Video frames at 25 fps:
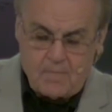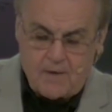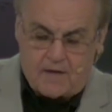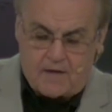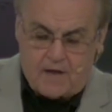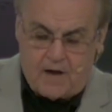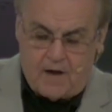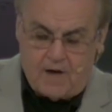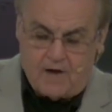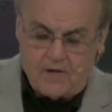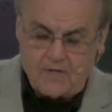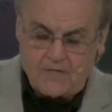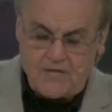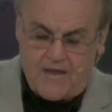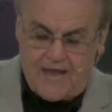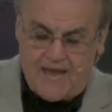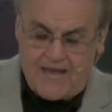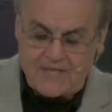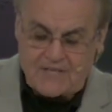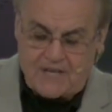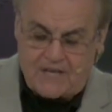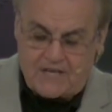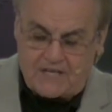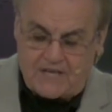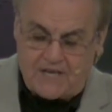Because
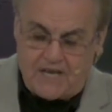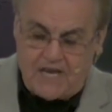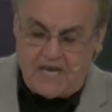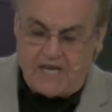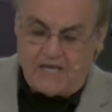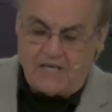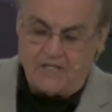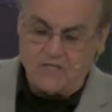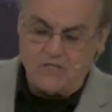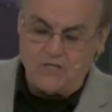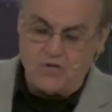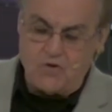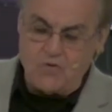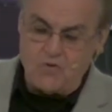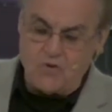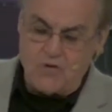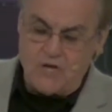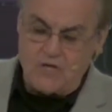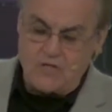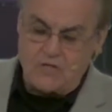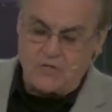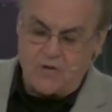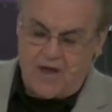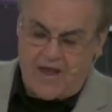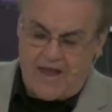as a king, you
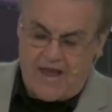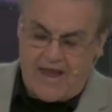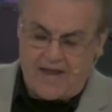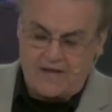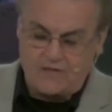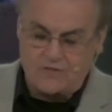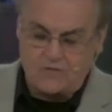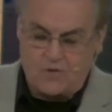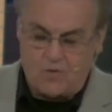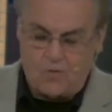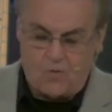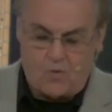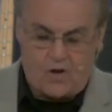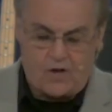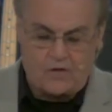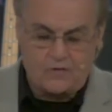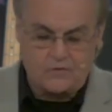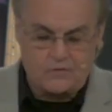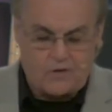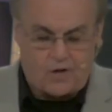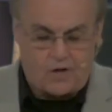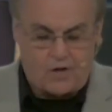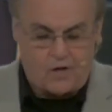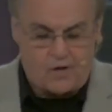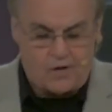need to act on
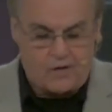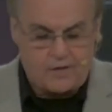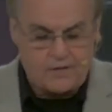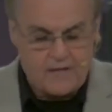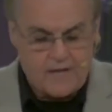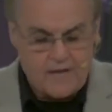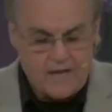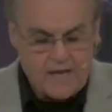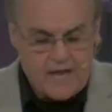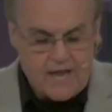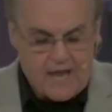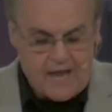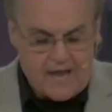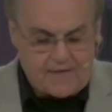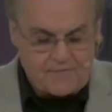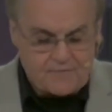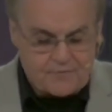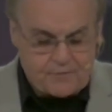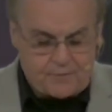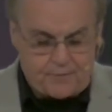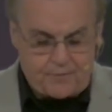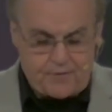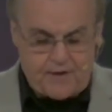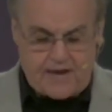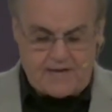what God
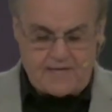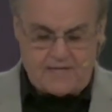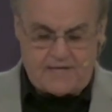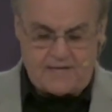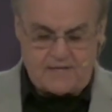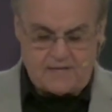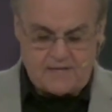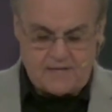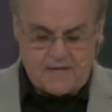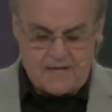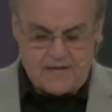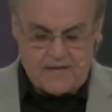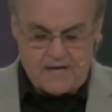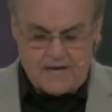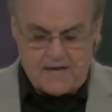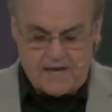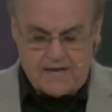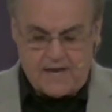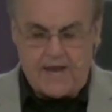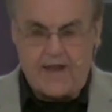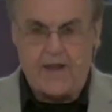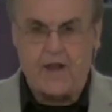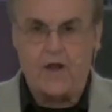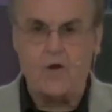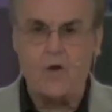has created
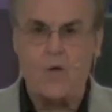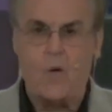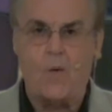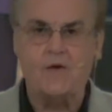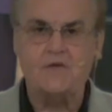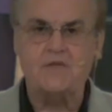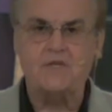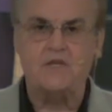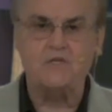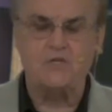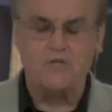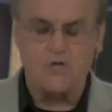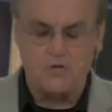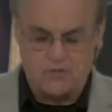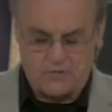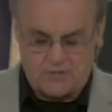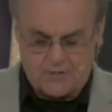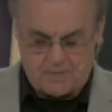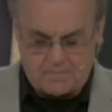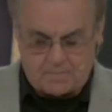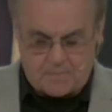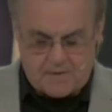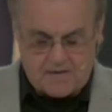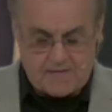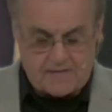and anointed you
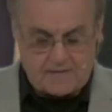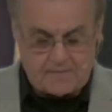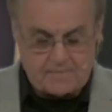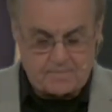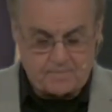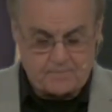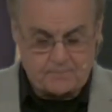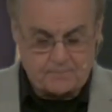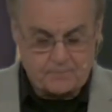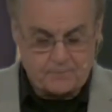to be.